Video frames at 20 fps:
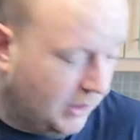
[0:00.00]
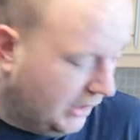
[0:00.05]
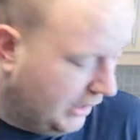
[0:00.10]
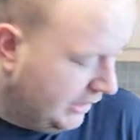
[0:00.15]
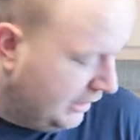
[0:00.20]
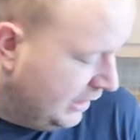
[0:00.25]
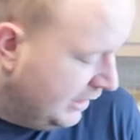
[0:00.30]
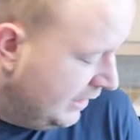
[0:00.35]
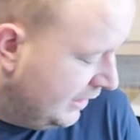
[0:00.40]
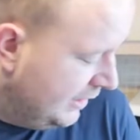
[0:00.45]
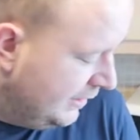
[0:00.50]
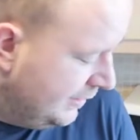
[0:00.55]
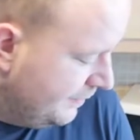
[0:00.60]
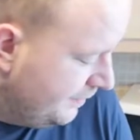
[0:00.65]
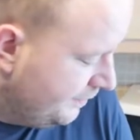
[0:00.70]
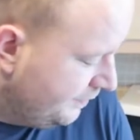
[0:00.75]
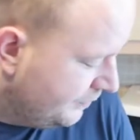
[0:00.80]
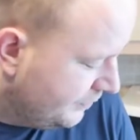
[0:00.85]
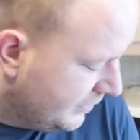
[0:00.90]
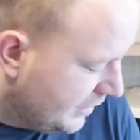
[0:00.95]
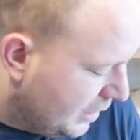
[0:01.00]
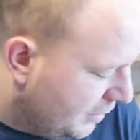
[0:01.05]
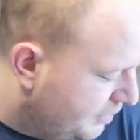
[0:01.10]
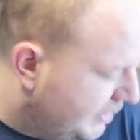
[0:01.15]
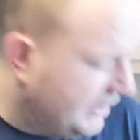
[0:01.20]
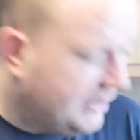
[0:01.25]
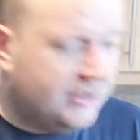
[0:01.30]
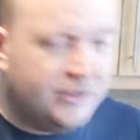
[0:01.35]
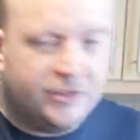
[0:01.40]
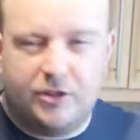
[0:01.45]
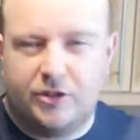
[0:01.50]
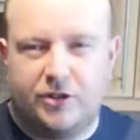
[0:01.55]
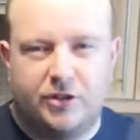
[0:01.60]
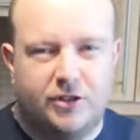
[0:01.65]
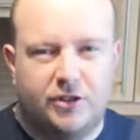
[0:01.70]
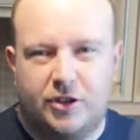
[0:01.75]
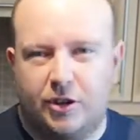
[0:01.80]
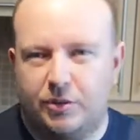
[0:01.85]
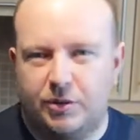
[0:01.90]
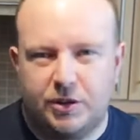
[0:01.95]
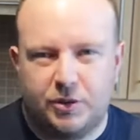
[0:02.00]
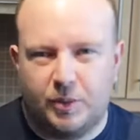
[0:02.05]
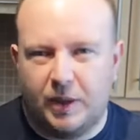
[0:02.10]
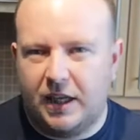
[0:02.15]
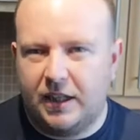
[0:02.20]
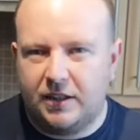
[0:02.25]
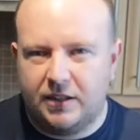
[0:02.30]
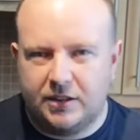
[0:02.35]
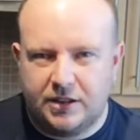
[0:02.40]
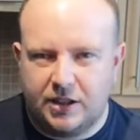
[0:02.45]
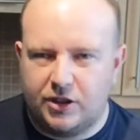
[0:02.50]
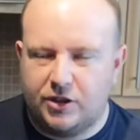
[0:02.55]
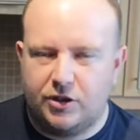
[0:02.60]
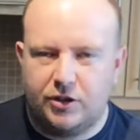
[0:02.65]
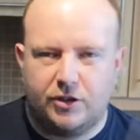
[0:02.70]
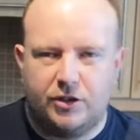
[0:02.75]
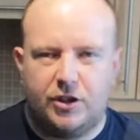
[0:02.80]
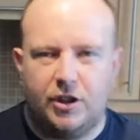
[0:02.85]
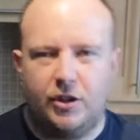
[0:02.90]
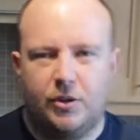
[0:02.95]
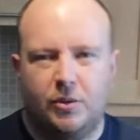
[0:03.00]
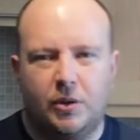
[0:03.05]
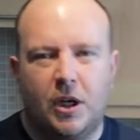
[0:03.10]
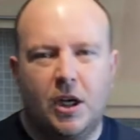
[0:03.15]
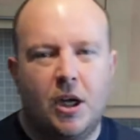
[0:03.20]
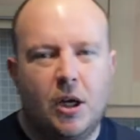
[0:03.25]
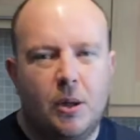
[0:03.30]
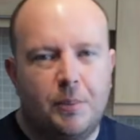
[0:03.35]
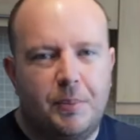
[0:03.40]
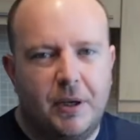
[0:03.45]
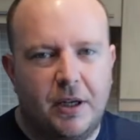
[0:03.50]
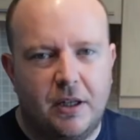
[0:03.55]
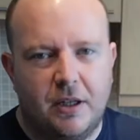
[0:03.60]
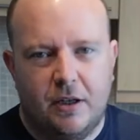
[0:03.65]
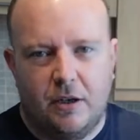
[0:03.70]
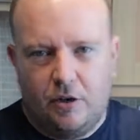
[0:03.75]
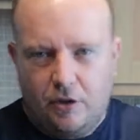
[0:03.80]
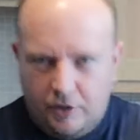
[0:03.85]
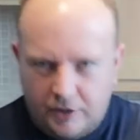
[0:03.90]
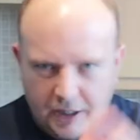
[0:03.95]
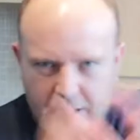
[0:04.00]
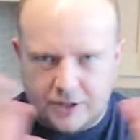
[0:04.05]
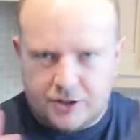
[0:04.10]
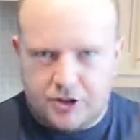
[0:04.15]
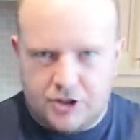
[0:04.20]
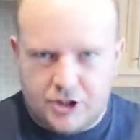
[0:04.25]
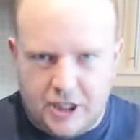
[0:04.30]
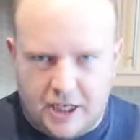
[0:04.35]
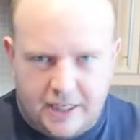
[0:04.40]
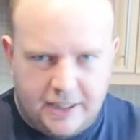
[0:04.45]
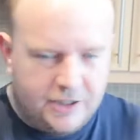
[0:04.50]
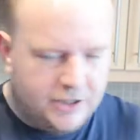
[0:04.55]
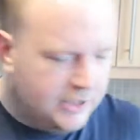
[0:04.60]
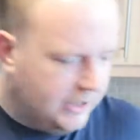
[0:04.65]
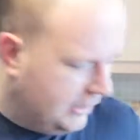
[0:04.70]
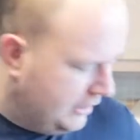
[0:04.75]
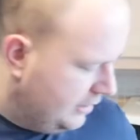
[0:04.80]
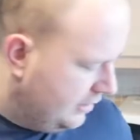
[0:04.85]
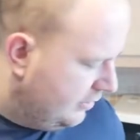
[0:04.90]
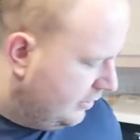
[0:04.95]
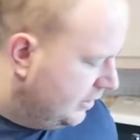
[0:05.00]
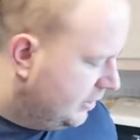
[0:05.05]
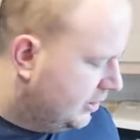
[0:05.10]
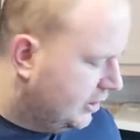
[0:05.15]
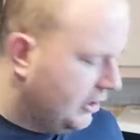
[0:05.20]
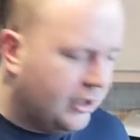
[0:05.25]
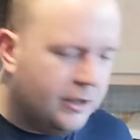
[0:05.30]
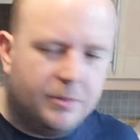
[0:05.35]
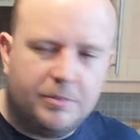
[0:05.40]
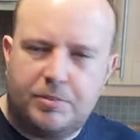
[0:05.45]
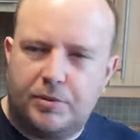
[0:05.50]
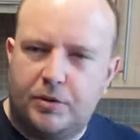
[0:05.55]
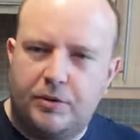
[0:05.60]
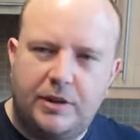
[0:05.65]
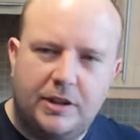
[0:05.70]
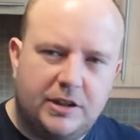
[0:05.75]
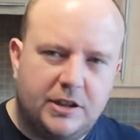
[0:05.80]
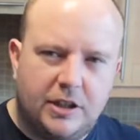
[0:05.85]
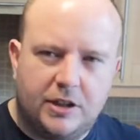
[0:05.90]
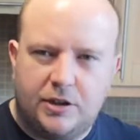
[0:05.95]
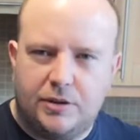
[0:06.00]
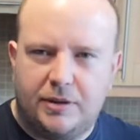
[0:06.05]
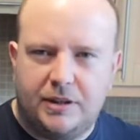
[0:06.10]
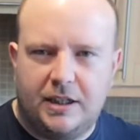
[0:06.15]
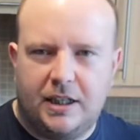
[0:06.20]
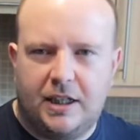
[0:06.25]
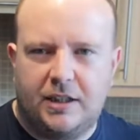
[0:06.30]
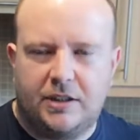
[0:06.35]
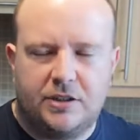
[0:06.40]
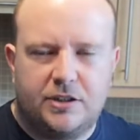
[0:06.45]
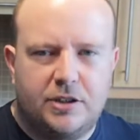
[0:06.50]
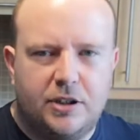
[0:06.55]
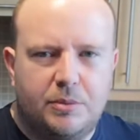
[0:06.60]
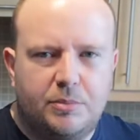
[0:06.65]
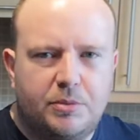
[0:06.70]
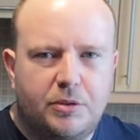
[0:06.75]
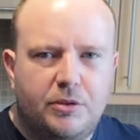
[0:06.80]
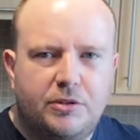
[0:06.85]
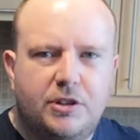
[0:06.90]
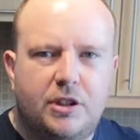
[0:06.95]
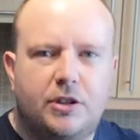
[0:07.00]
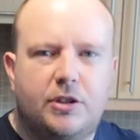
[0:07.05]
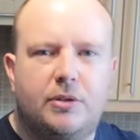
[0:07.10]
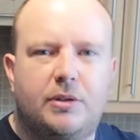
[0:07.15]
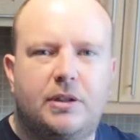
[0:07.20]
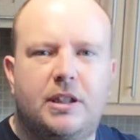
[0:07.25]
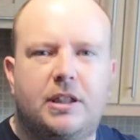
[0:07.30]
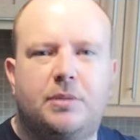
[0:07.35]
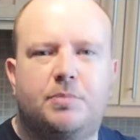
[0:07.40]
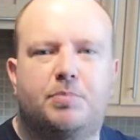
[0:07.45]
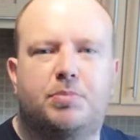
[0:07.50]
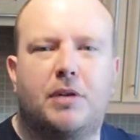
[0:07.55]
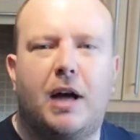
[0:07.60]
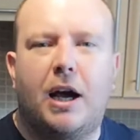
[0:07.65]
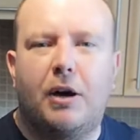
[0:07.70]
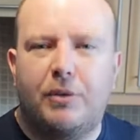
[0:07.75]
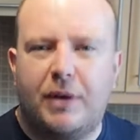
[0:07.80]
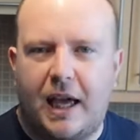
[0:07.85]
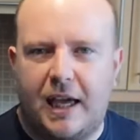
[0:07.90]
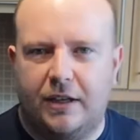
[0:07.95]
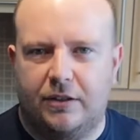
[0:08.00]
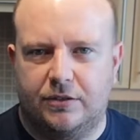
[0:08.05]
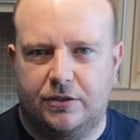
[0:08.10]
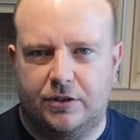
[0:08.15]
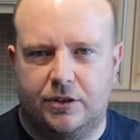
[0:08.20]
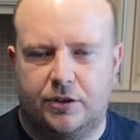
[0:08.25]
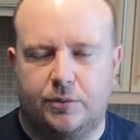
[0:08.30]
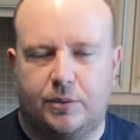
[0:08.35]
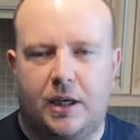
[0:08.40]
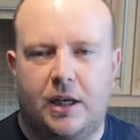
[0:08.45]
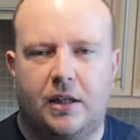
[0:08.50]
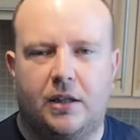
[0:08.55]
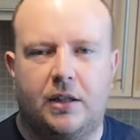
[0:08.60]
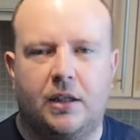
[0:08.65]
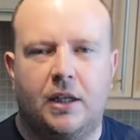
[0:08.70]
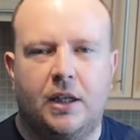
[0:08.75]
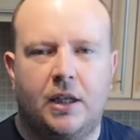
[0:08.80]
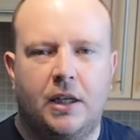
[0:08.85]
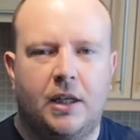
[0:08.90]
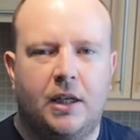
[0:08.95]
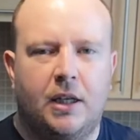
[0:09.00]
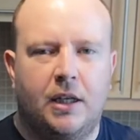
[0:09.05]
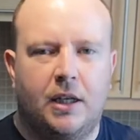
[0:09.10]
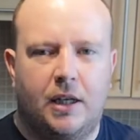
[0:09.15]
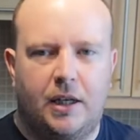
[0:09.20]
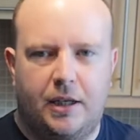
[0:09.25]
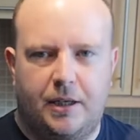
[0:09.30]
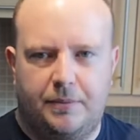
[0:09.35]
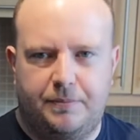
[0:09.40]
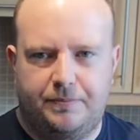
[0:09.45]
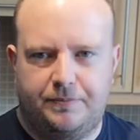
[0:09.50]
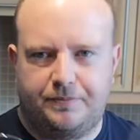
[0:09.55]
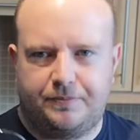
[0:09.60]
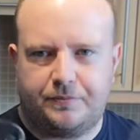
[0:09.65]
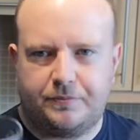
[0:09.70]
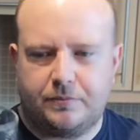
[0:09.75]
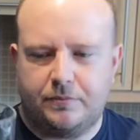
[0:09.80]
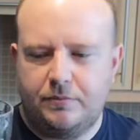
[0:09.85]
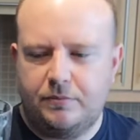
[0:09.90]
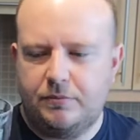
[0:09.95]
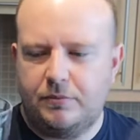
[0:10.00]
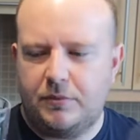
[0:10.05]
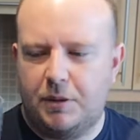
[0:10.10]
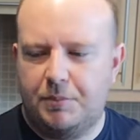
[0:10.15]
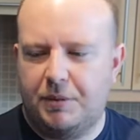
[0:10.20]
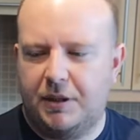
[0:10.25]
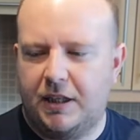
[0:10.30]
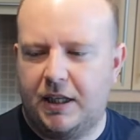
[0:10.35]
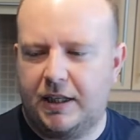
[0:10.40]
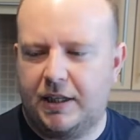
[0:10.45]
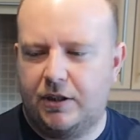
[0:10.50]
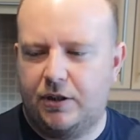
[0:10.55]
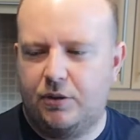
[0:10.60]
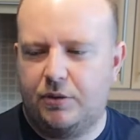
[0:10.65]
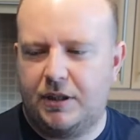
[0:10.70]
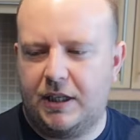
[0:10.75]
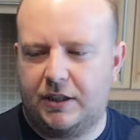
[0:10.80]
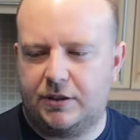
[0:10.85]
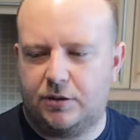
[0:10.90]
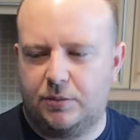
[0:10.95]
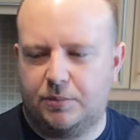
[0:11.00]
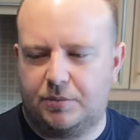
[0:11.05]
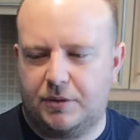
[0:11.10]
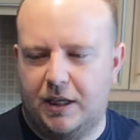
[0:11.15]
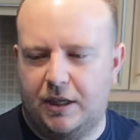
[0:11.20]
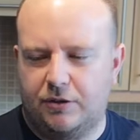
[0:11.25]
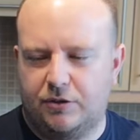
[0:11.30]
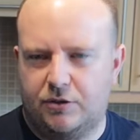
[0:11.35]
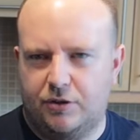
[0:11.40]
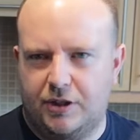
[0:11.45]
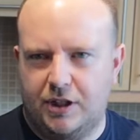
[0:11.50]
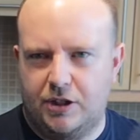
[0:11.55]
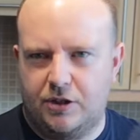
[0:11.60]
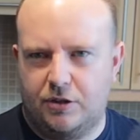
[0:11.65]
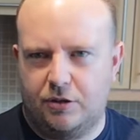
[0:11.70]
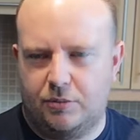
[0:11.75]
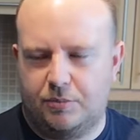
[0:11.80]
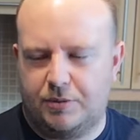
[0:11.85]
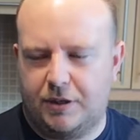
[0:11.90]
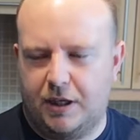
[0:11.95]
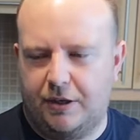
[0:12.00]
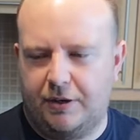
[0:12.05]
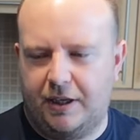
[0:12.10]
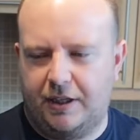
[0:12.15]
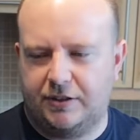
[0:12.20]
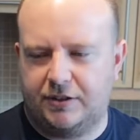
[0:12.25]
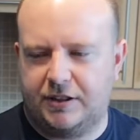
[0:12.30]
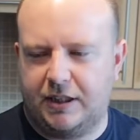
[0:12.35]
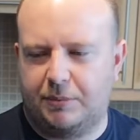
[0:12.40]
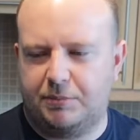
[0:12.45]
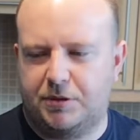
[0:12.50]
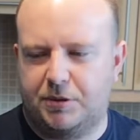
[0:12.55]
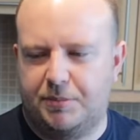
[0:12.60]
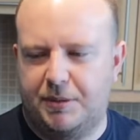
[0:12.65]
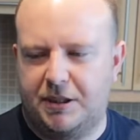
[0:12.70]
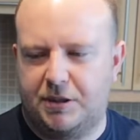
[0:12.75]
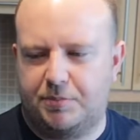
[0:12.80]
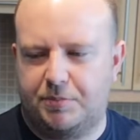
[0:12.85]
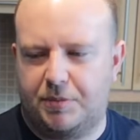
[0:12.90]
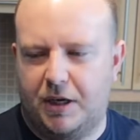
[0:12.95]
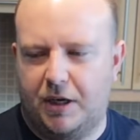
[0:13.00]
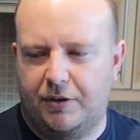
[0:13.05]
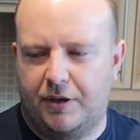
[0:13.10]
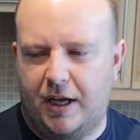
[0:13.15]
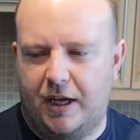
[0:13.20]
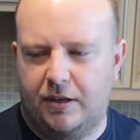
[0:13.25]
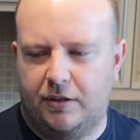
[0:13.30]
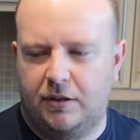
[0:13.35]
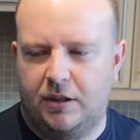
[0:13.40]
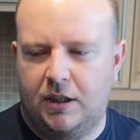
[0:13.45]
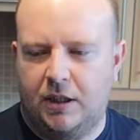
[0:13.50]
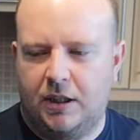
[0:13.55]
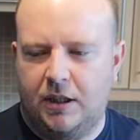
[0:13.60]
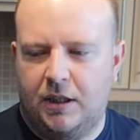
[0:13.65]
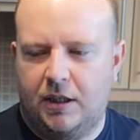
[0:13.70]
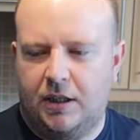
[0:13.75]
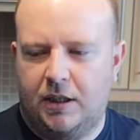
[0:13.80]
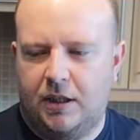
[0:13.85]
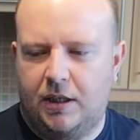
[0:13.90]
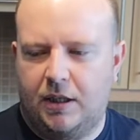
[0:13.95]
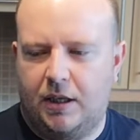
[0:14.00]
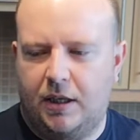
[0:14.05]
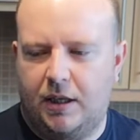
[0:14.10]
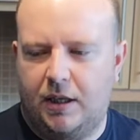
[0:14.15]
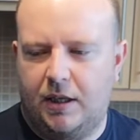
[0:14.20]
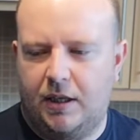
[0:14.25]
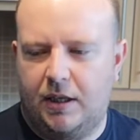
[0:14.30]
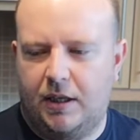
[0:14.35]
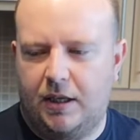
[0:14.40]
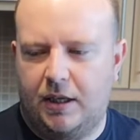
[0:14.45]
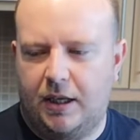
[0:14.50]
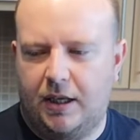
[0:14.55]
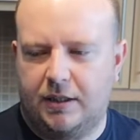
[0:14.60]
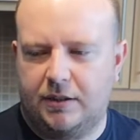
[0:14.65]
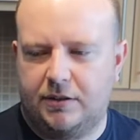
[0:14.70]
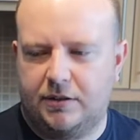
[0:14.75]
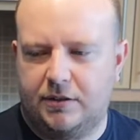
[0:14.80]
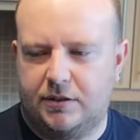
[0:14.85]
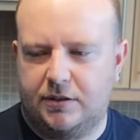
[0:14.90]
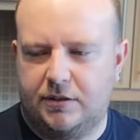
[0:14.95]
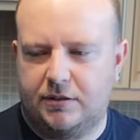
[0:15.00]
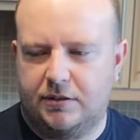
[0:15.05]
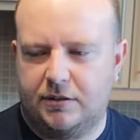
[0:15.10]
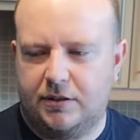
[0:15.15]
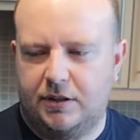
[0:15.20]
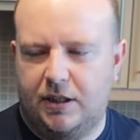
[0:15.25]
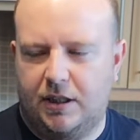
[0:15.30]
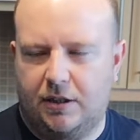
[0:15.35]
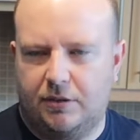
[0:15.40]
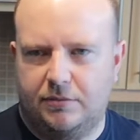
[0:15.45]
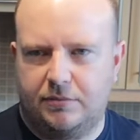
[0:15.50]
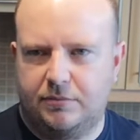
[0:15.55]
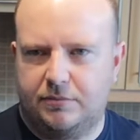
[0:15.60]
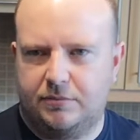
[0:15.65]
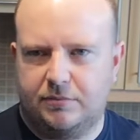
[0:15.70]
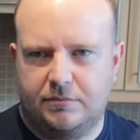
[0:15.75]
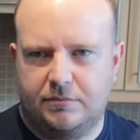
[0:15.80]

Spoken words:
why bitter doesn't do as well as it should do. But all that's changing. There are certain breweries that are doing that. There's certain breweries that are doing these brown ales as well. Bit like a Newcastle brown, traditional brown ale, Sam Smith's brown ale, and you know,